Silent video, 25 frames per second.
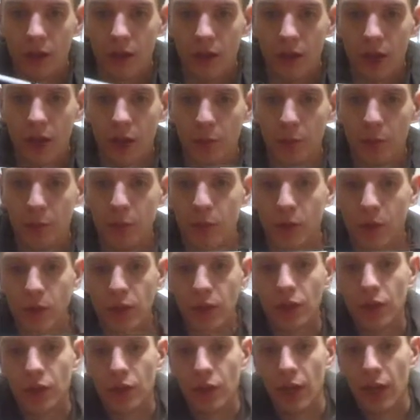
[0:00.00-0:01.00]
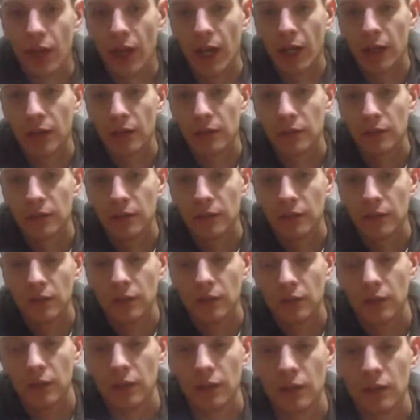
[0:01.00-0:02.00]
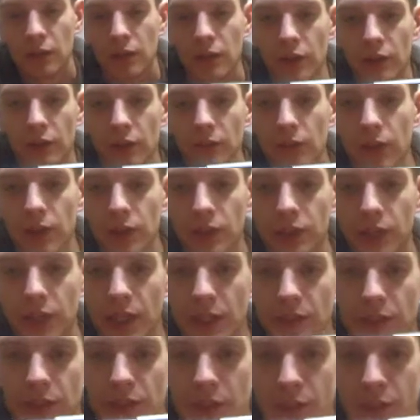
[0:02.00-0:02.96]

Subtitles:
But once you do that, you can reset the